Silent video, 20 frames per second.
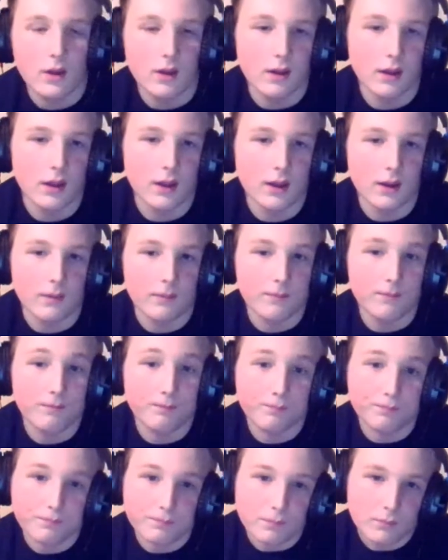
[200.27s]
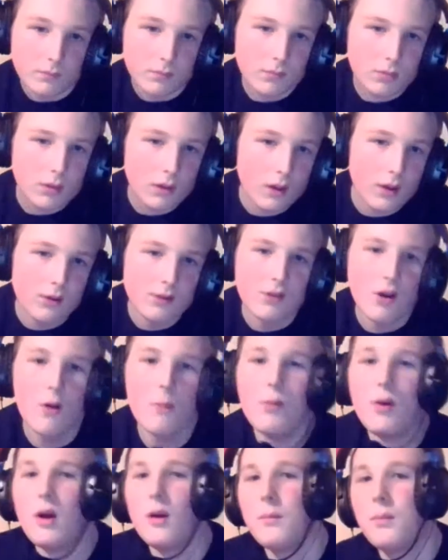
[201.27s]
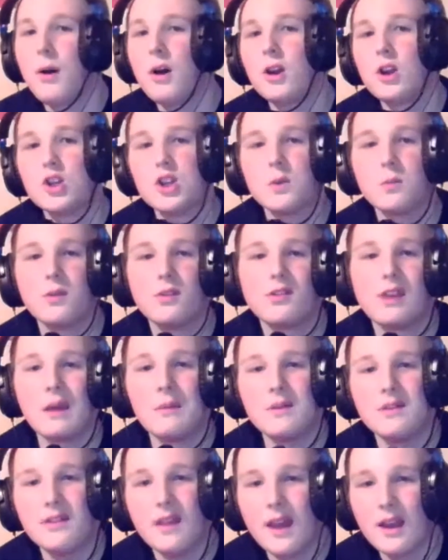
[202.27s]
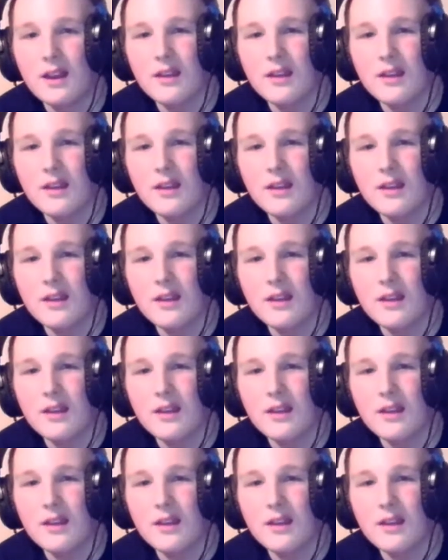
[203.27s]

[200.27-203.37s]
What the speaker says: Like, his current partnership with Sami Zayn,